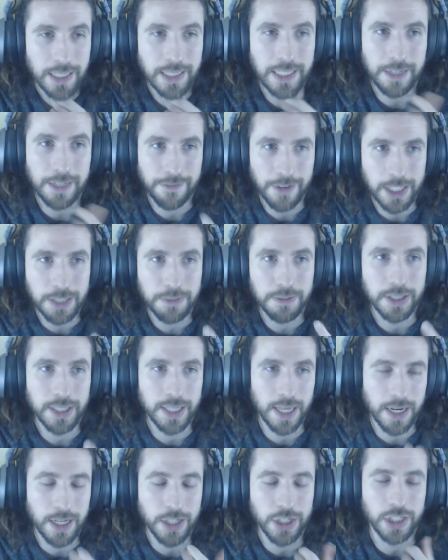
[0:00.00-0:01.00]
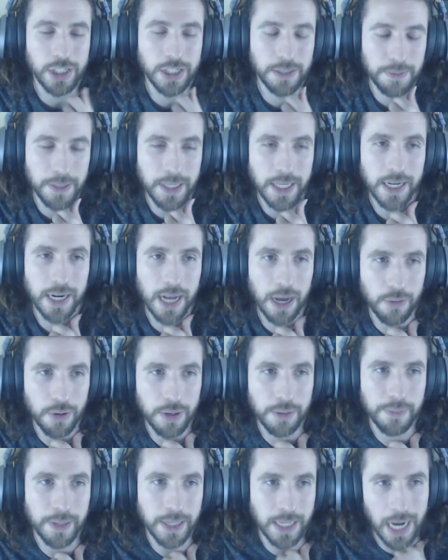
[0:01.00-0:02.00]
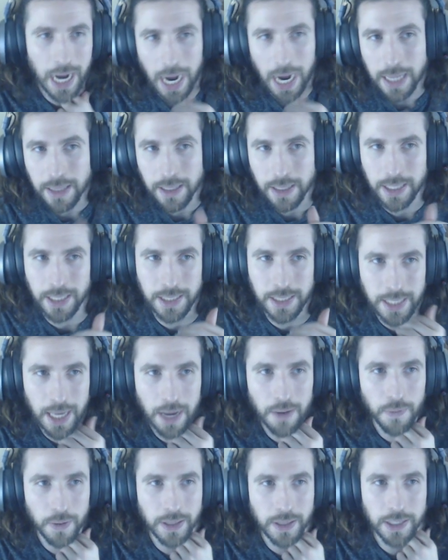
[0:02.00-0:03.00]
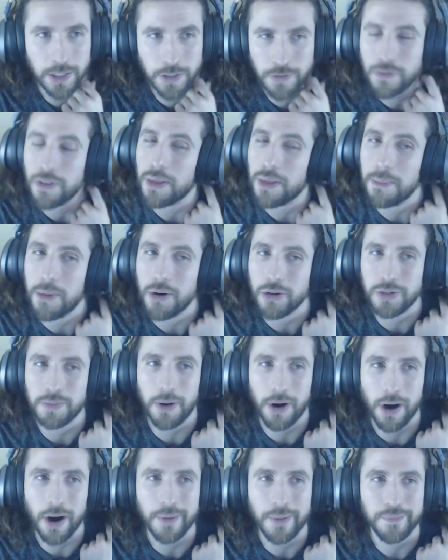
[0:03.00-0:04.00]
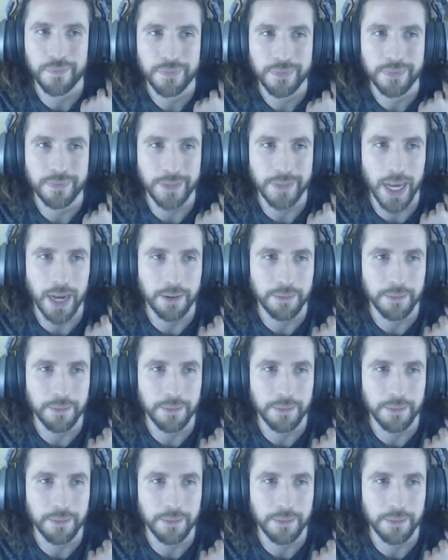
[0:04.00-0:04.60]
Defense percentage and speed, and I would have been kind of content with this for the most part. Yeah.